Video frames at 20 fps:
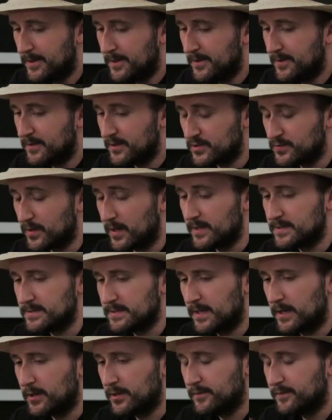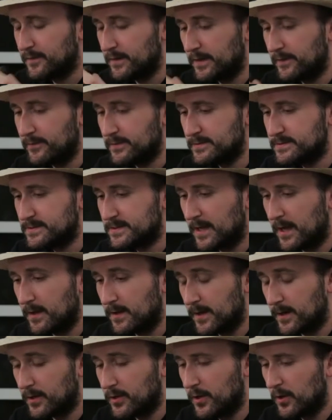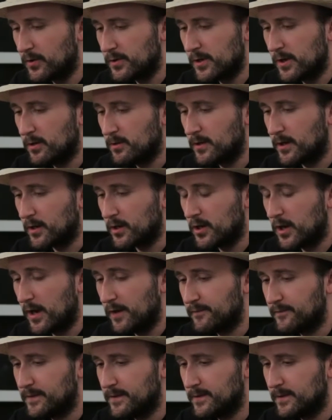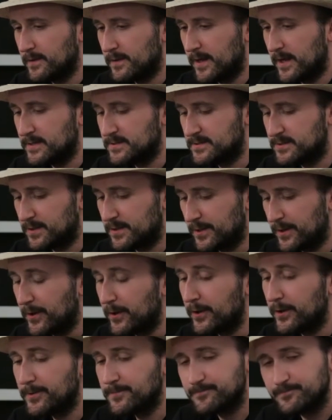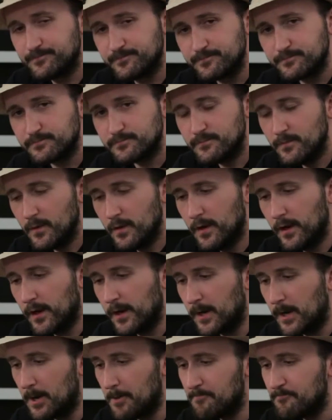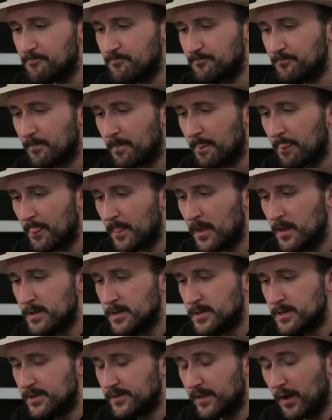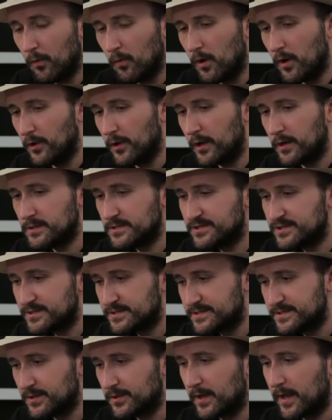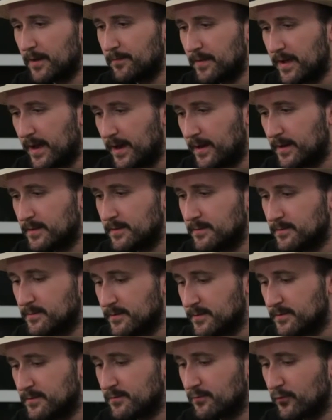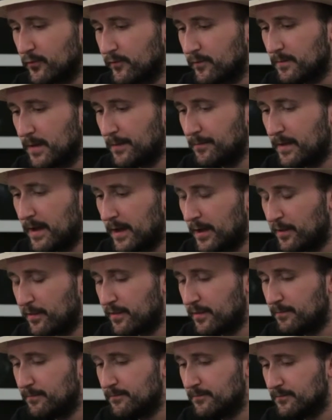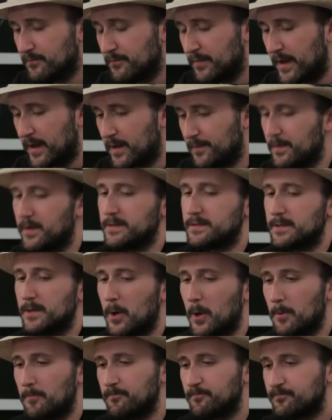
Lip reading: This one has a lot of good flavor. It's got a lot of cocoa, a lot of coffee in the last third. That walnut is just still kind of back in the roof of my mouth, the back of my tongue.